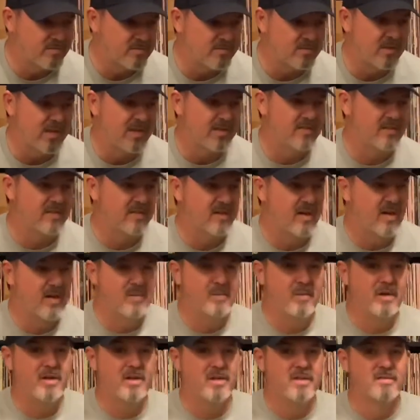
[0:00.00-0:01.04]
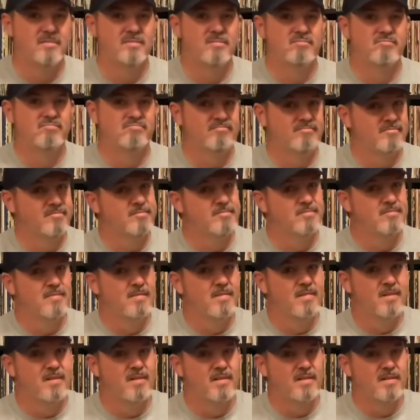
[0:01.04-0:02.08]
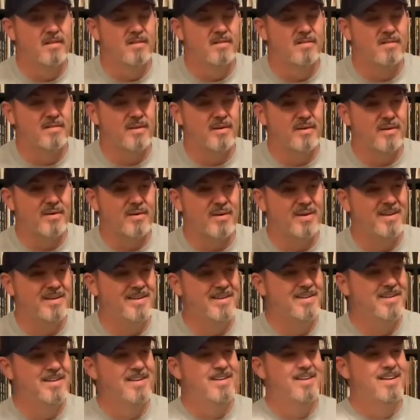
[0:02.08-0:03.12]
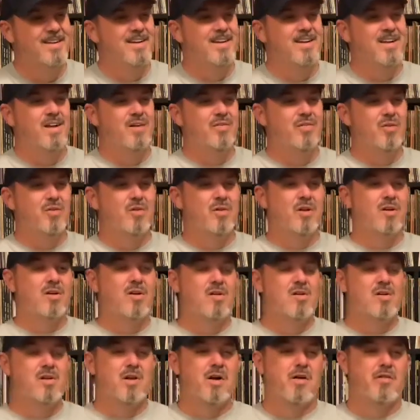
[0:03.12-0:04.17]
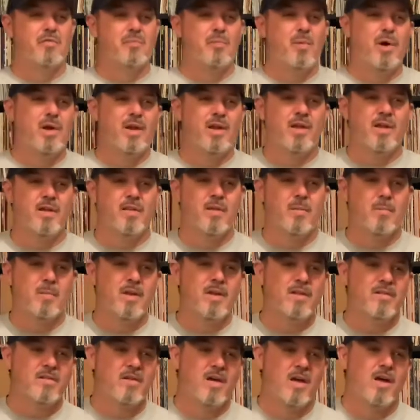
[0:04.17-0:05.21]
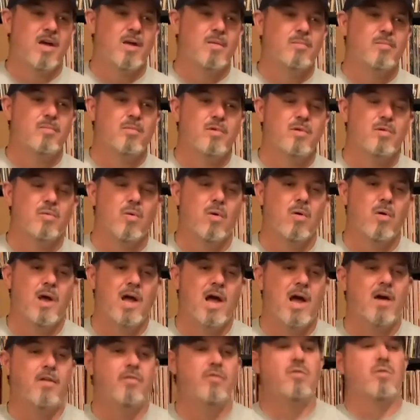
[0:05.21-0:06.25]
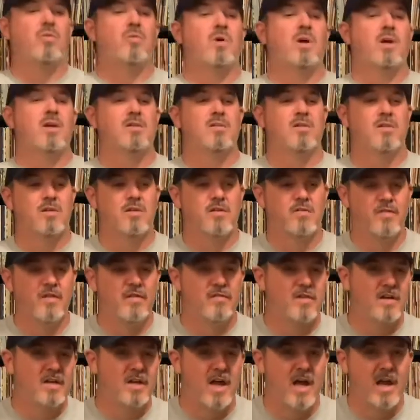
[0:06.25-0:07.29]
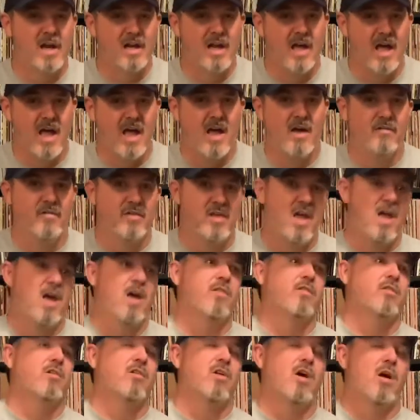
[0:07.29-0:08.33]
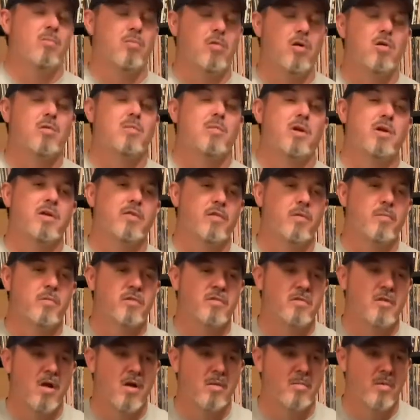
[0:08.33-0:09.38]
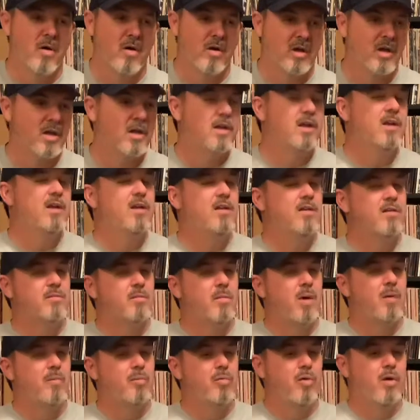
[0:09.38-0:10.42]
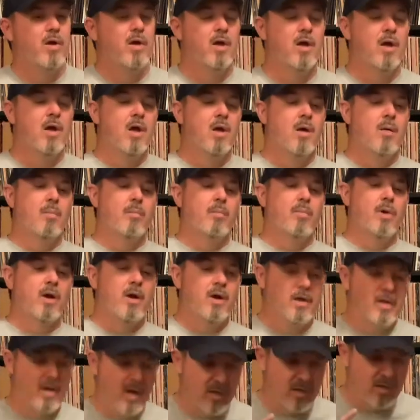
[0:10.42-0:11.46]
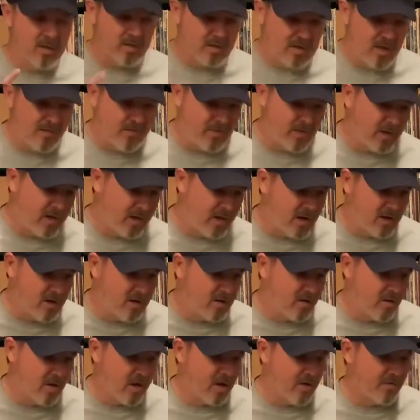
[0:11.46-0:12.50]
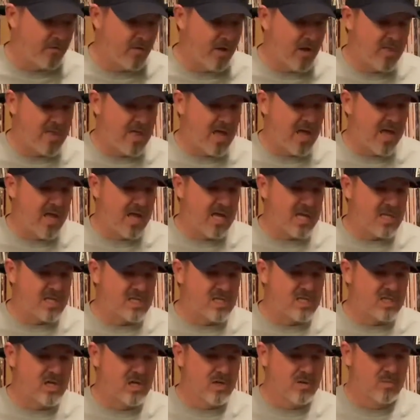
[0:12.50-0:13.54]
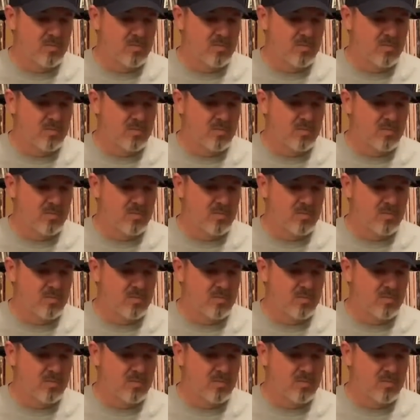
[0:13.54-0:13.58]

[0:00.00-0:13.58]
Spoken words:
That's a lot of money. So. If you can earn enough money in the meantime, you won't have to wait until you're 59 and a half to have a crap load of money from the stock market, is my point. But I definitely needed to clarify that age